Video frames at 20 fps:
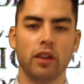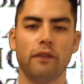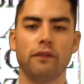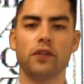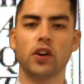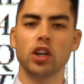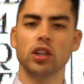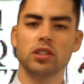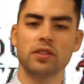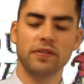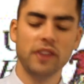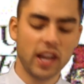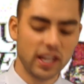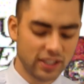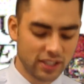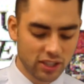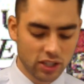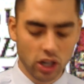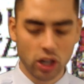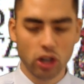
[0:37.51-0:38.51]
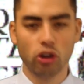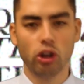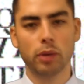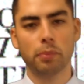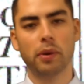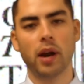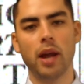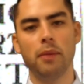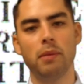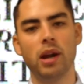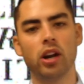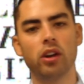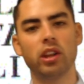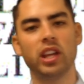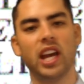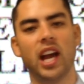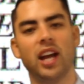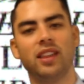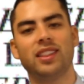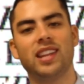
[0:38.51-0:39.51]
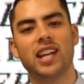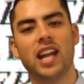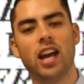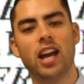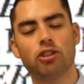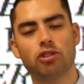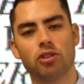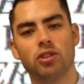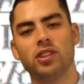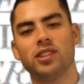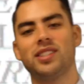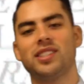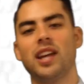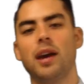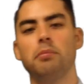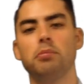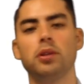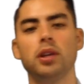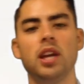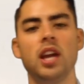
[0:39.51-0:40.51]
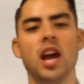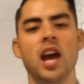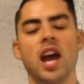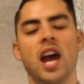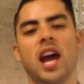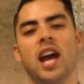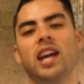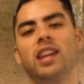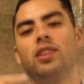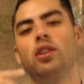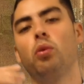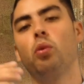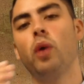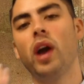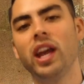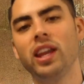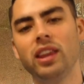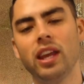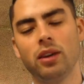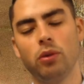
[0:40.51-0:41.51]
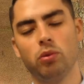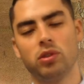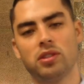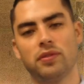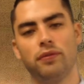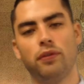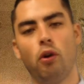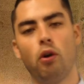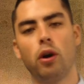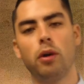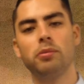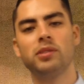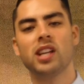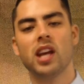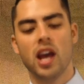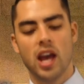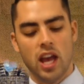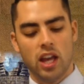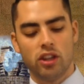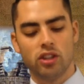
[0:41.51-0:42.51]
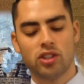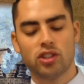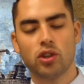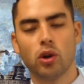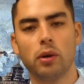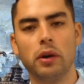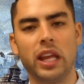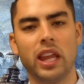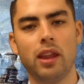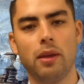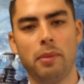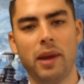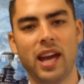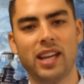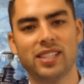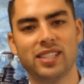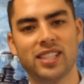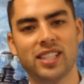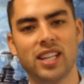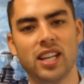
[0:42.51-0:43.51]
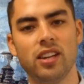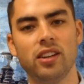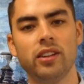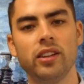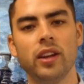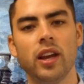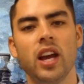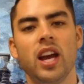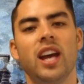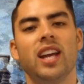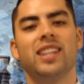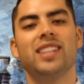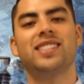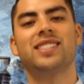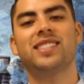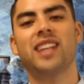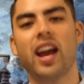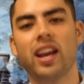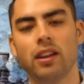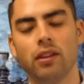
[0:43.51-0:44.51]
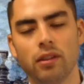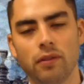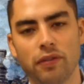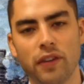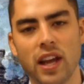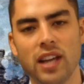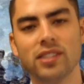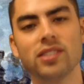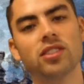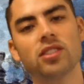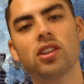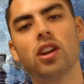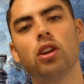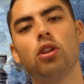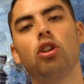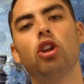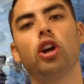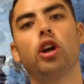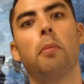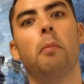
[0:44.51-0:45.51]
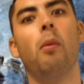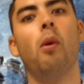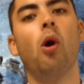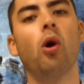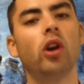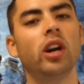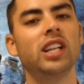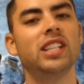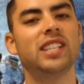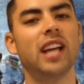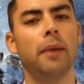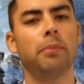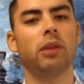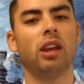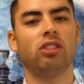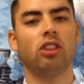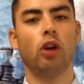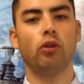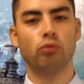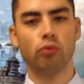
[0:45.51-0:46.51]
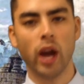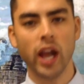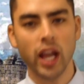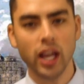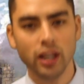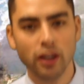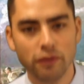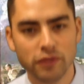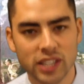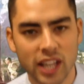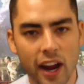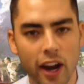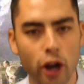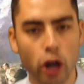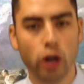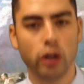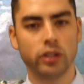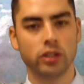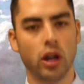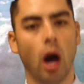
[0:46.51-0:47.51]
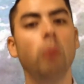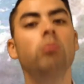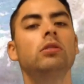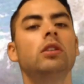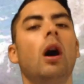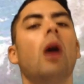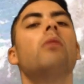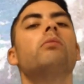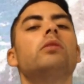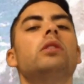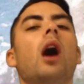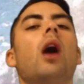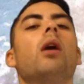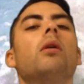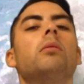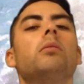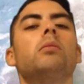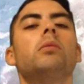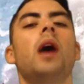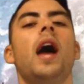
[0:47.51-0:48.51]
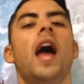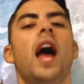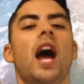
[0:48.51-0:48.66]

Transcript: The first phase is going to look primarily at the National Assembly and the way that it was formed, the storming of the Bastille. The second phase is going to look more in depth at the Reign of Terror, dum dum dum.